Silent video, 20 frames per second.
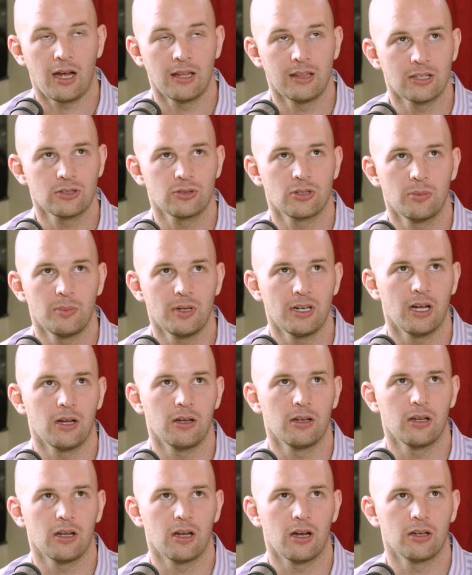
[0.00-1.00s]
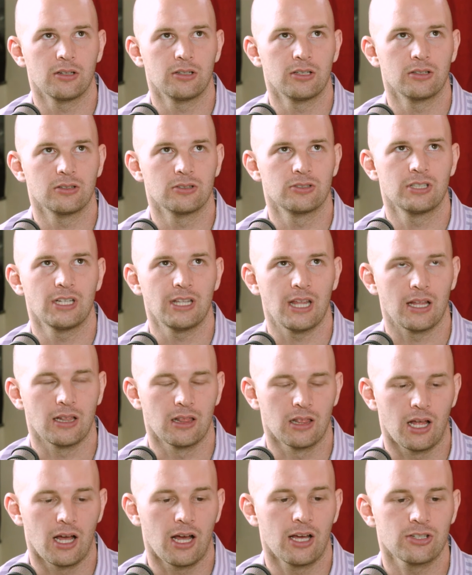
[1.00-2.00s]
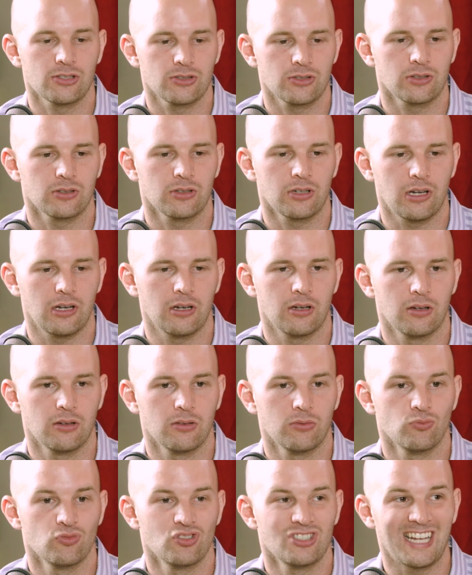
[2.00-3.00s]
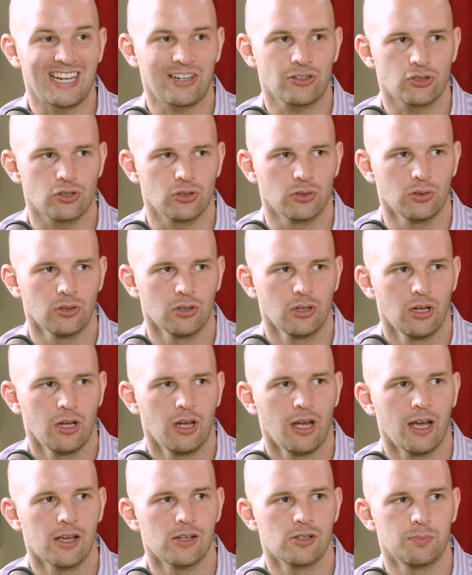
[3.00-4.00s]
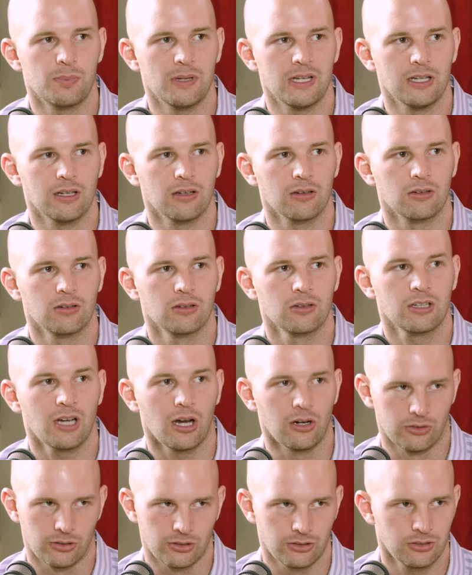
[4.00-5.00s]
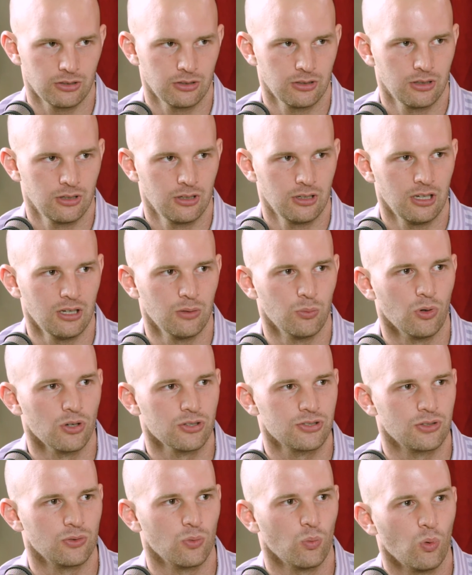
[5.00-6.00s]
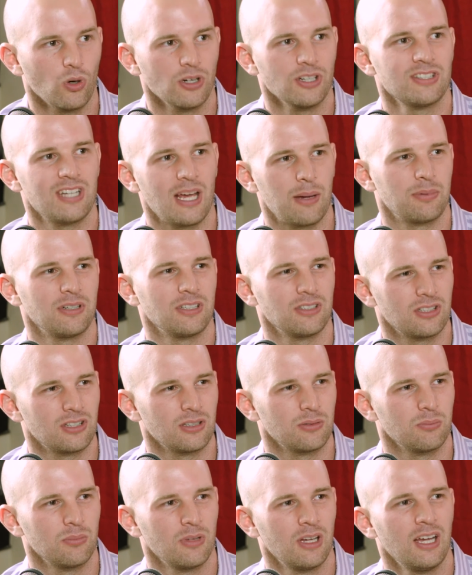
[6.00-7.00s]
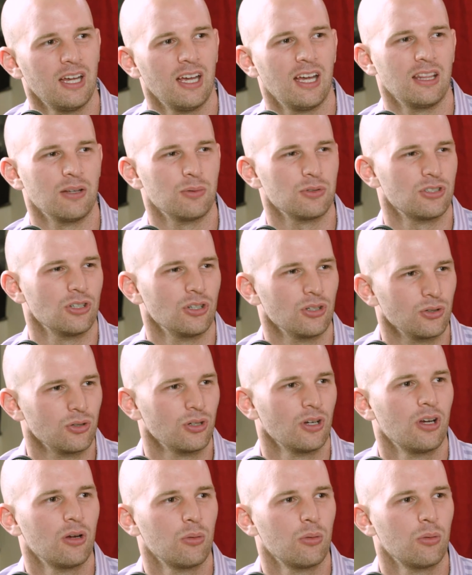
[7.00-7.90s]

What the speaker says: And that's what I mean. I didn't see that last section as being current. It wasn't what is happening to them, and there was no